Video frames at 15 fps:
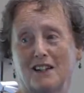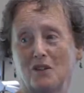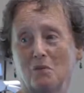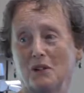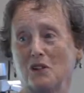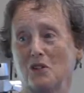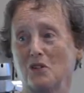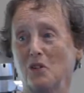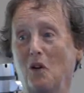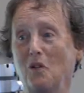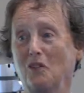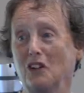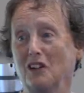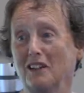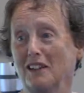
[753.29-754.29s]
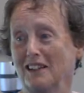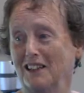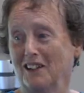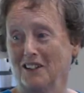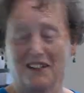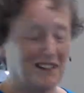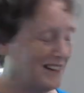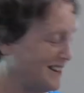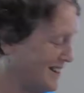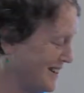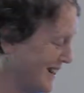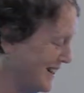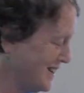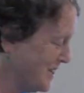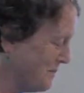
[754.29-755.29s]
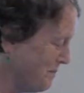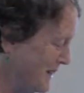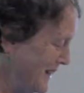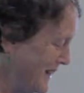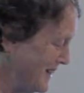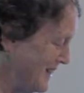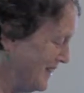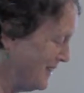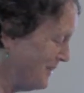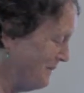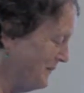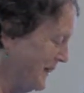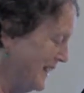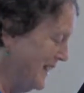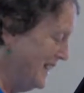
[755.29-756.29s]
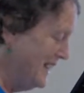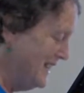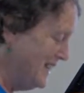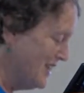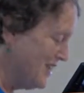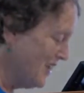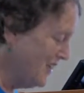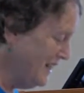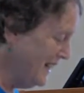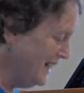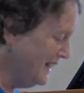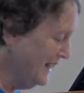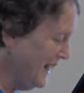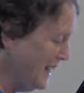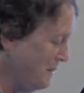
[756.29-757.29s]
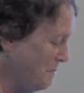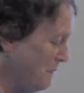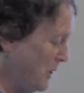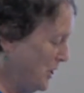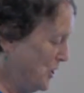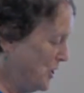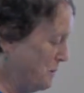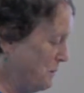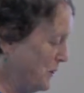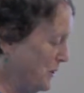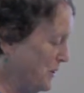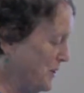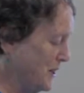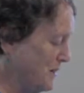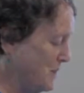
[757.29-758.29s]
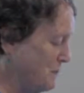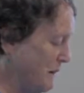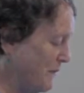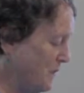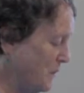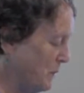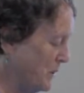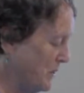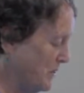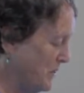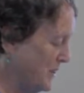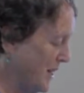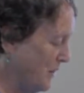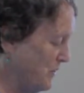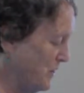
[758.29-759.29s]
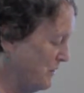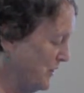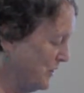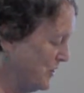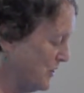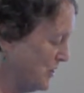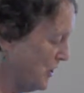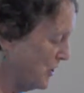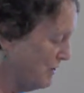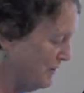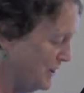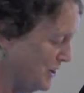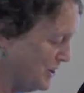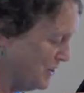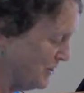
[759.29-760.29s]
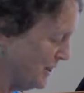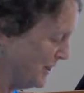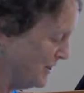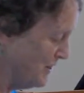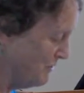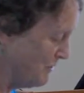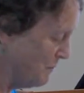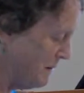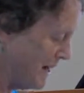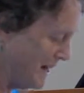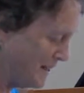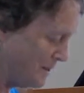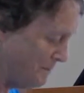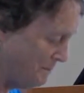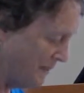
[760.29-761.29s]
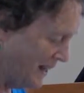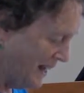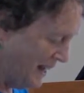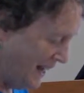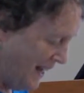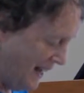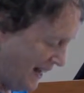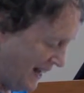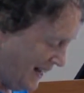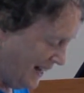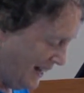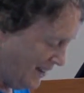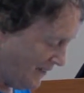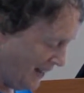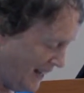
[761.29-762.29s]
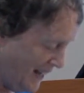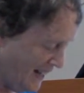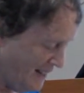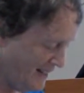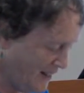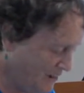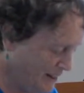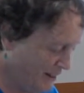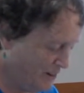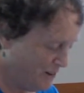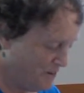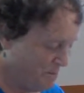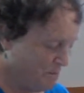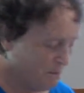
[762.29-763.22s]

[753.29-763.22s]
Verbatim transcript: it's winter is over, it's, it's, spring is here. Starting in late March, birds that have spent the winter south of here start returning to Vermont. And I have a handout here